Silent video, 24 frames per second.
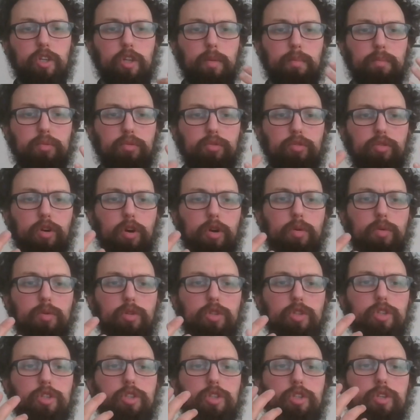
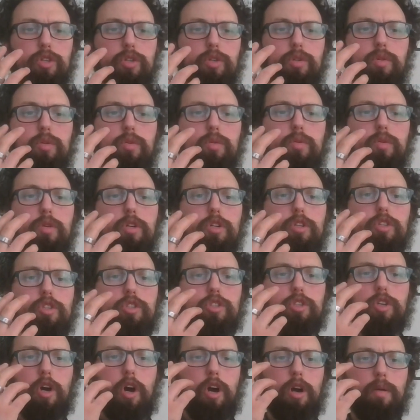approach to
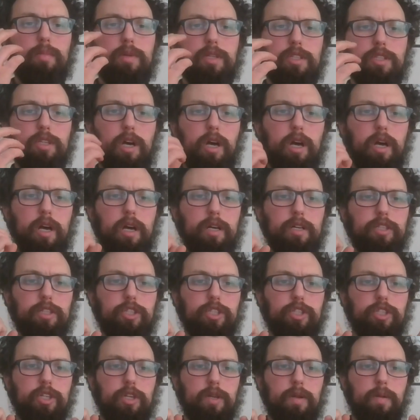scar massage